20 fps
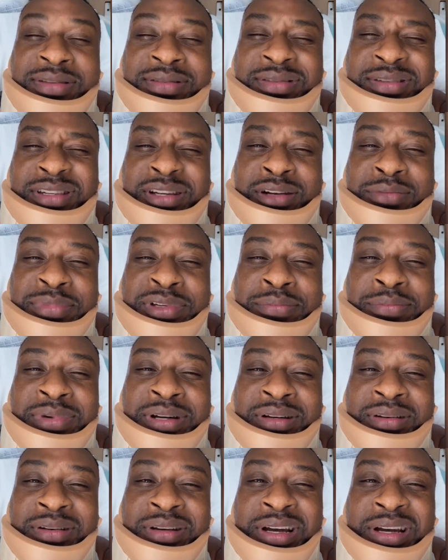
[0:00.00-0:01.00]
tell me
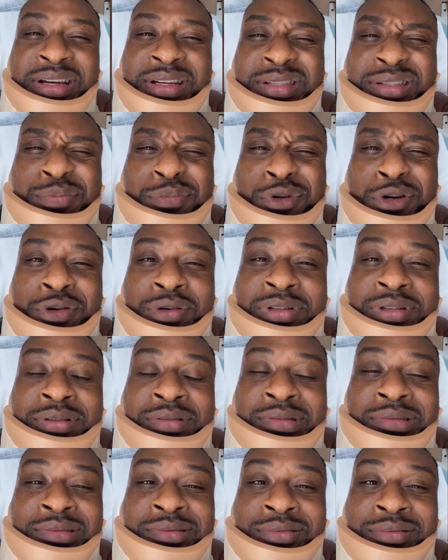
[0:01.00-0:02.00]
my neck is
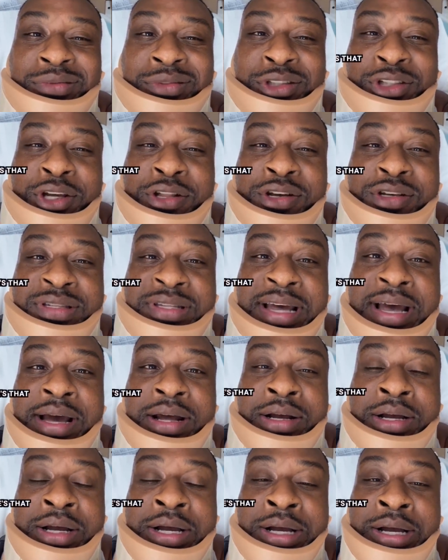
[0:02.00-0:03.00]
broken, so there's
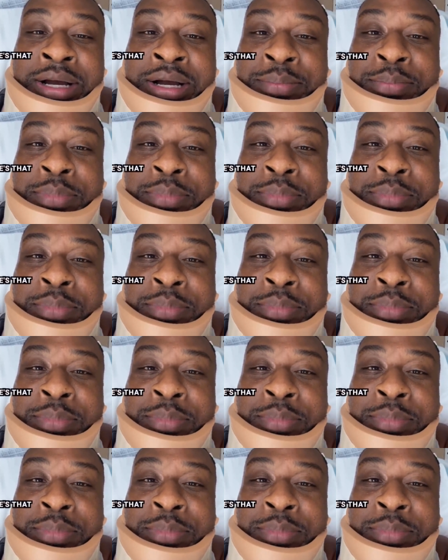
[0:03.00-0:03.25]
that.